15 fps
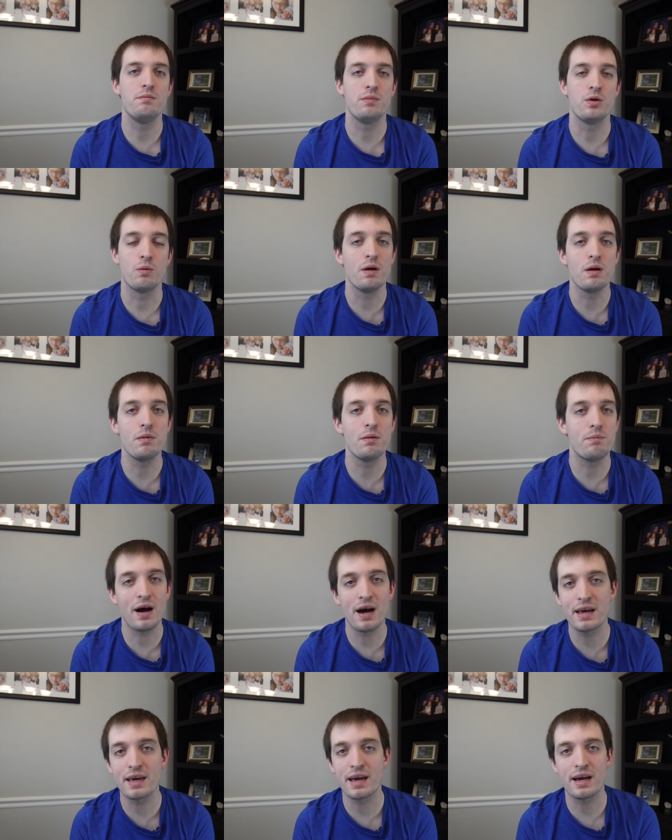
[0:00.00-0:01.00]
you know, maybe
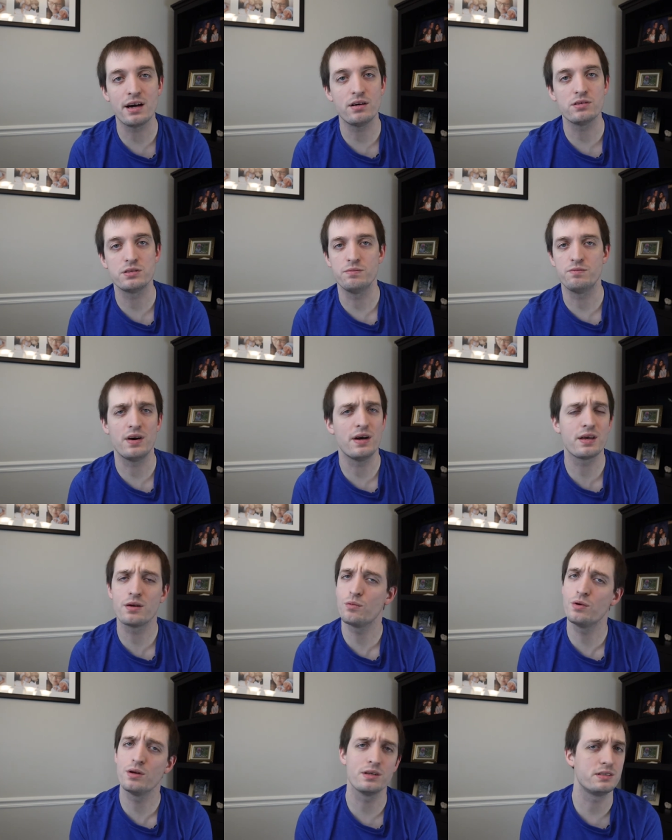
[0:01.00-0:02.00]
buying a house and finding a
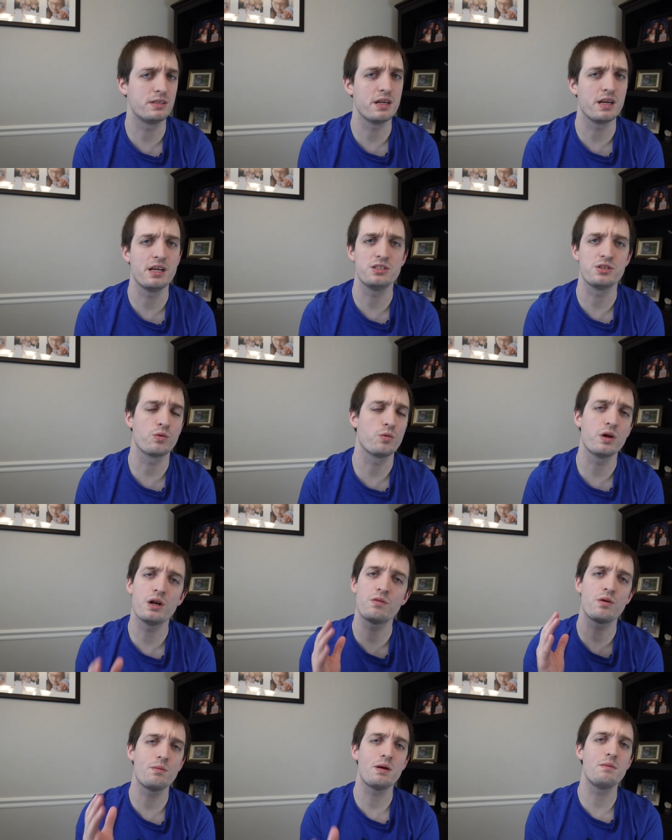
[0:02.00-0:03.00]
real estate agent or whatever it may